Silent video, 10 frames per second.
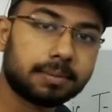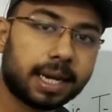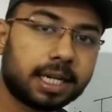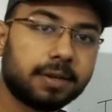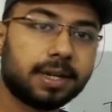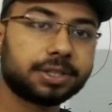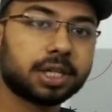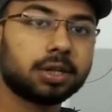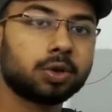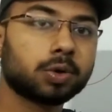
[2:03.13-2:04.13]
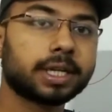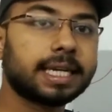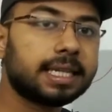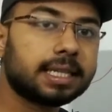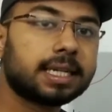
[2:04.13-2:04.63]
some activation to
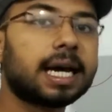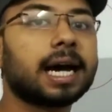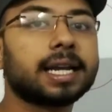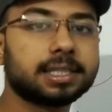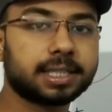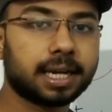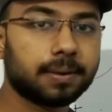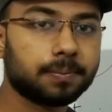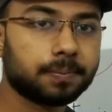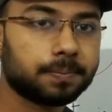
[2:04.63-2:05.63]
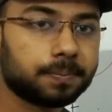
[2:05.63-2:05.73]
kill the target cell.